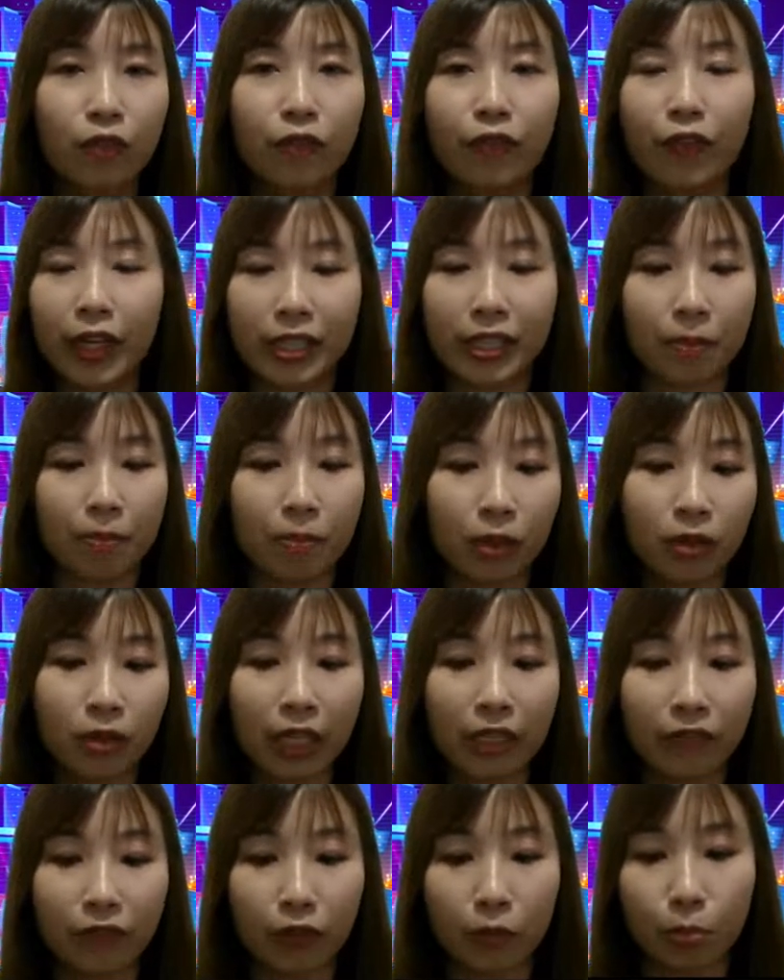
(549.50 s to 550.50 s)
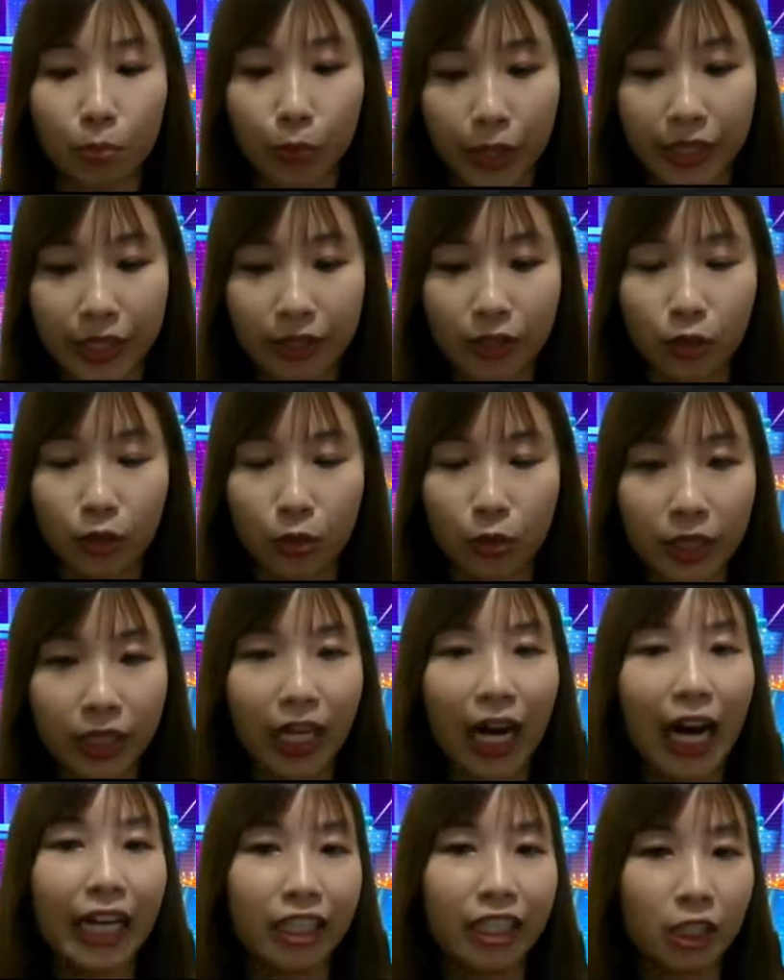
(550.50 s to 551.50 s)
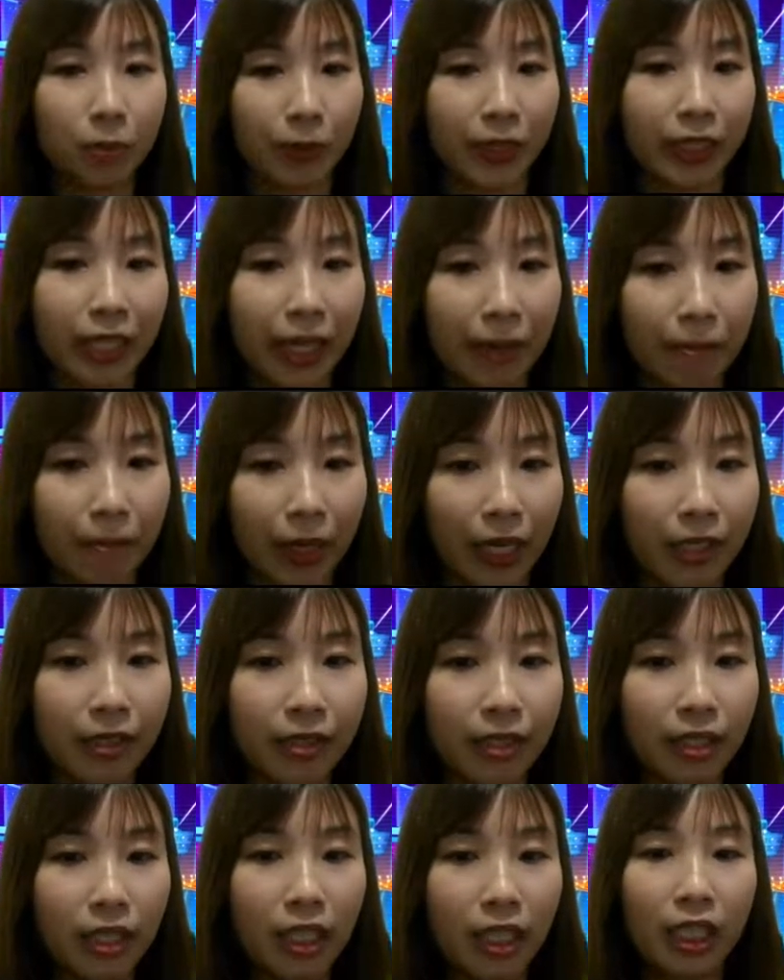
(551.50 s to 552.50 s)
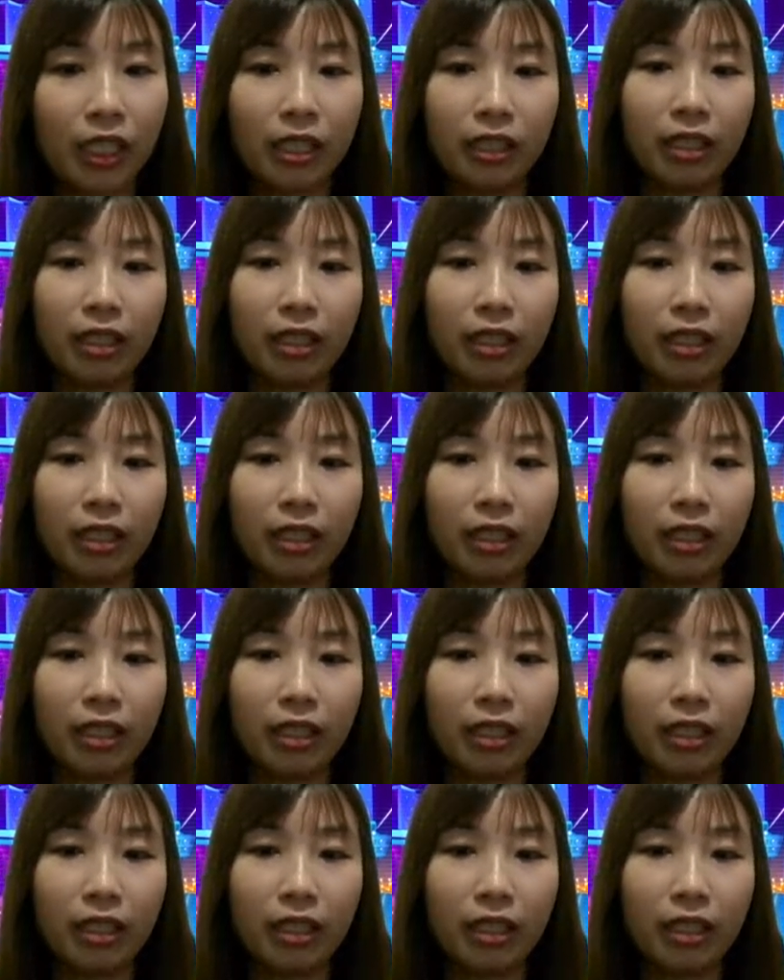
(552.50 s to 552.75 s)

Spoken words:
So for example, like for brakes, you need a higher speed CAN bus,